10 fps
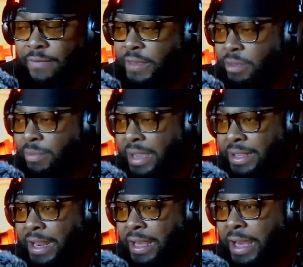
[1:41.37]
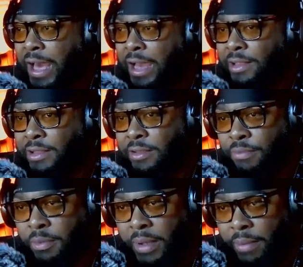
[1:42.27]
of feedback that I got.
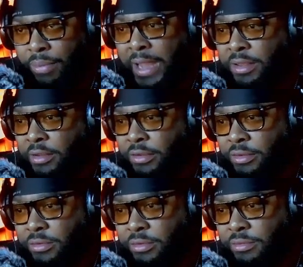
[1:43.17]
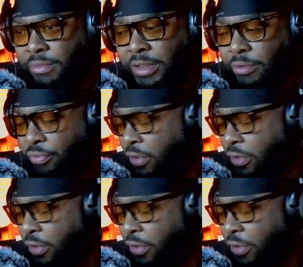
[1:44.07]
But my partner, my little